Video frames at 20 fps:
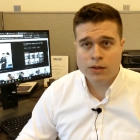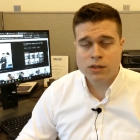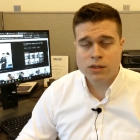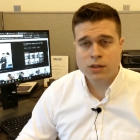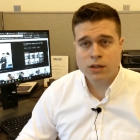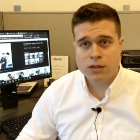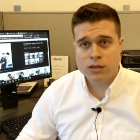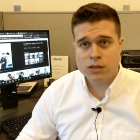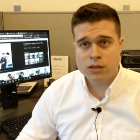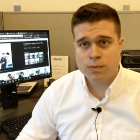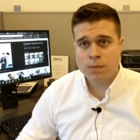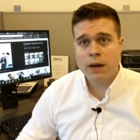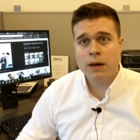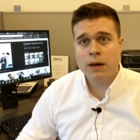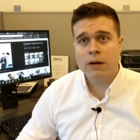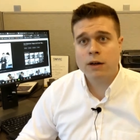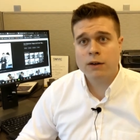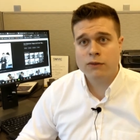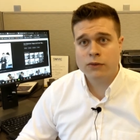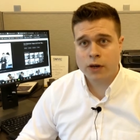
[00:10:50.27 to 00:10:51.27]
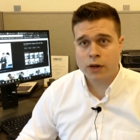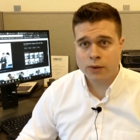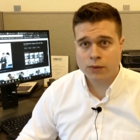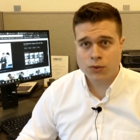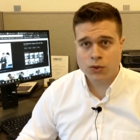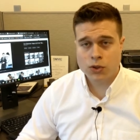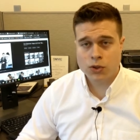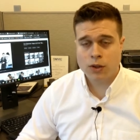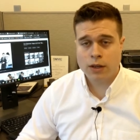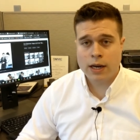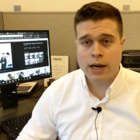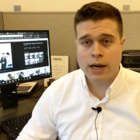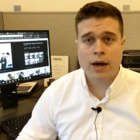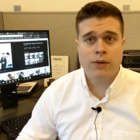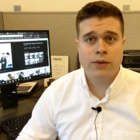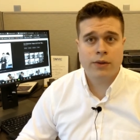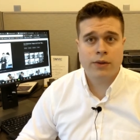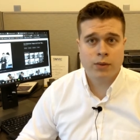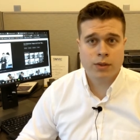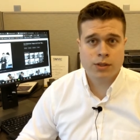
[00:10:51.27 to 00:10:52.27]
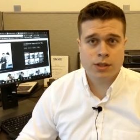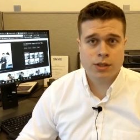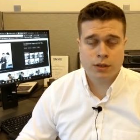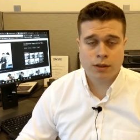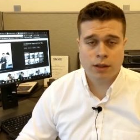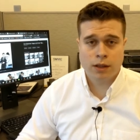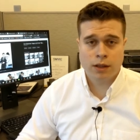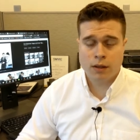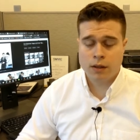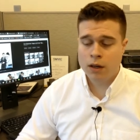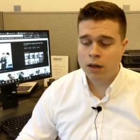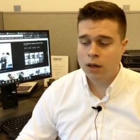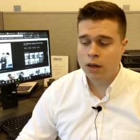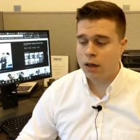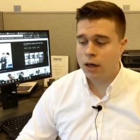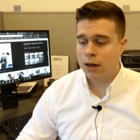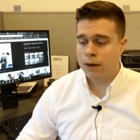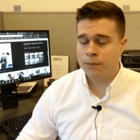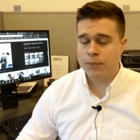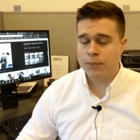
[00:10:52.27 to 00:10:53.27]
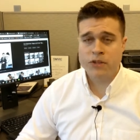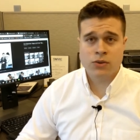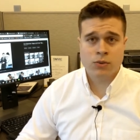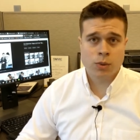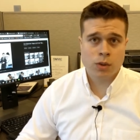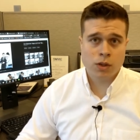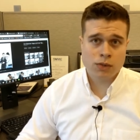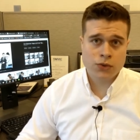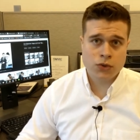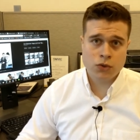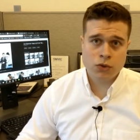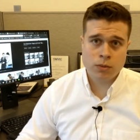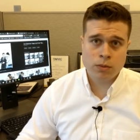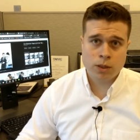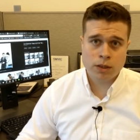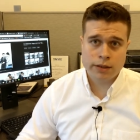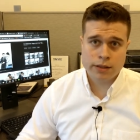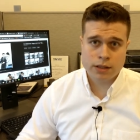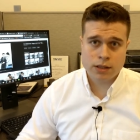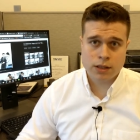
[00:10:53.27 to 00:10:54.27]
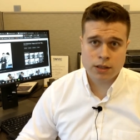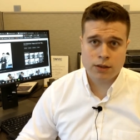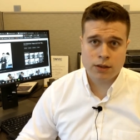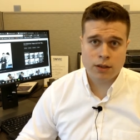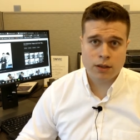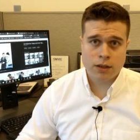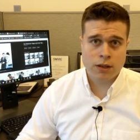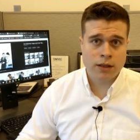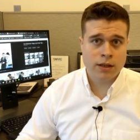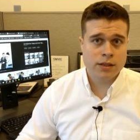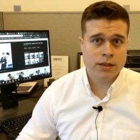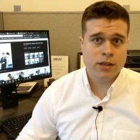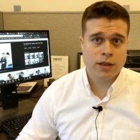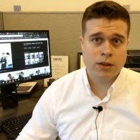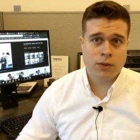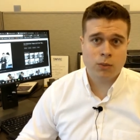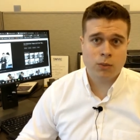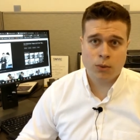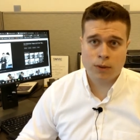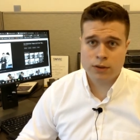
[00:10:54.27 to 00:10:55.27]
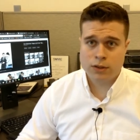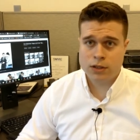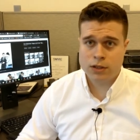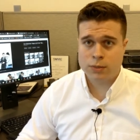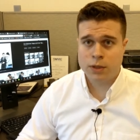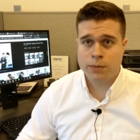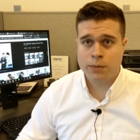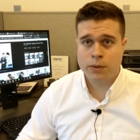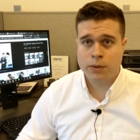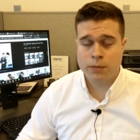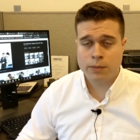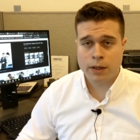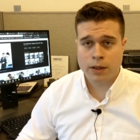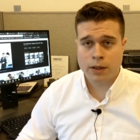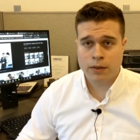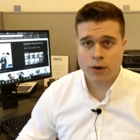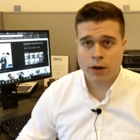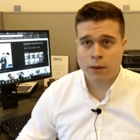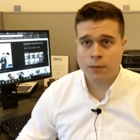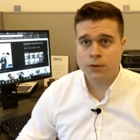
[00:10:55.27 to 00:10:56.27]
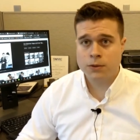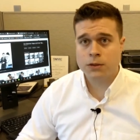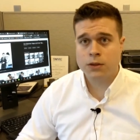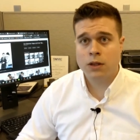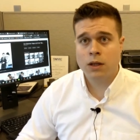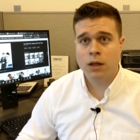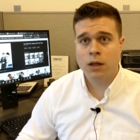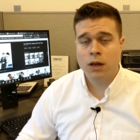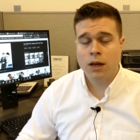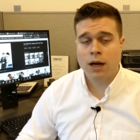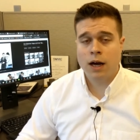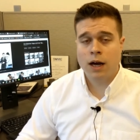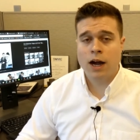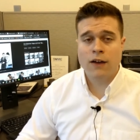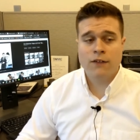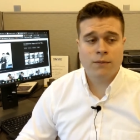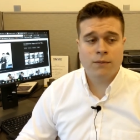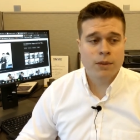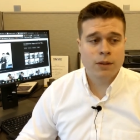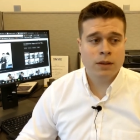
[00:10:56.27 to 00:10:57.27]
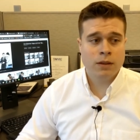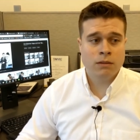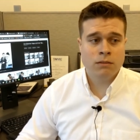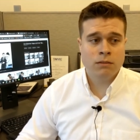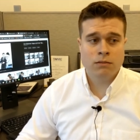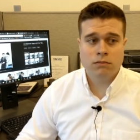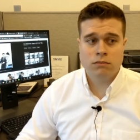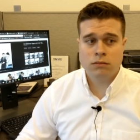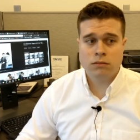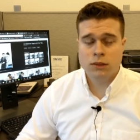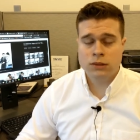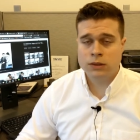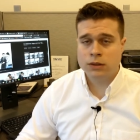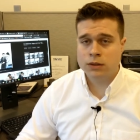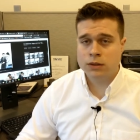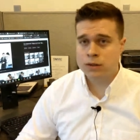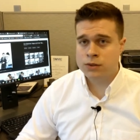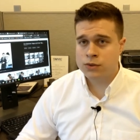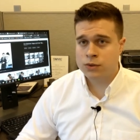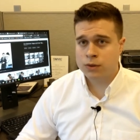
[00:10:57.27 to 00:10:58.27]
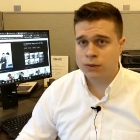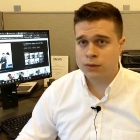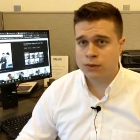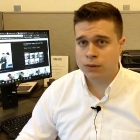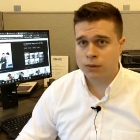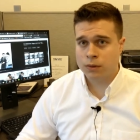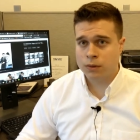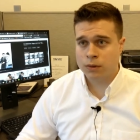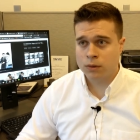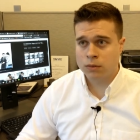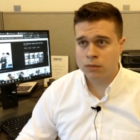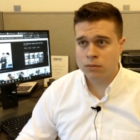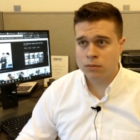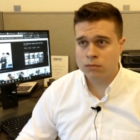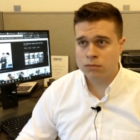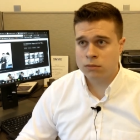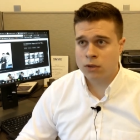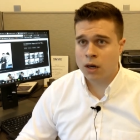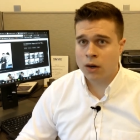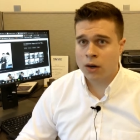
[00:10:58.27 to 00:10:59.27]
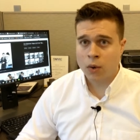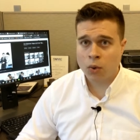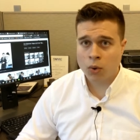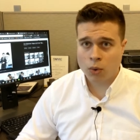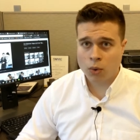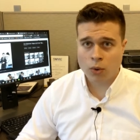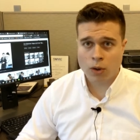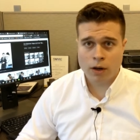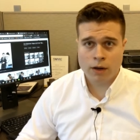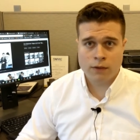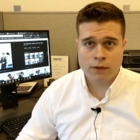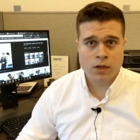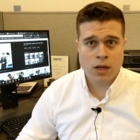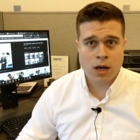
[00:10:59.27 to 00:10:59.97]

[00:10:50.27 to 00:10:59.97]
it's better to have coverage on now than risk it later. As well, too, you may decide that an extended warranty may be a better option. I've been in the industry for not a whole lot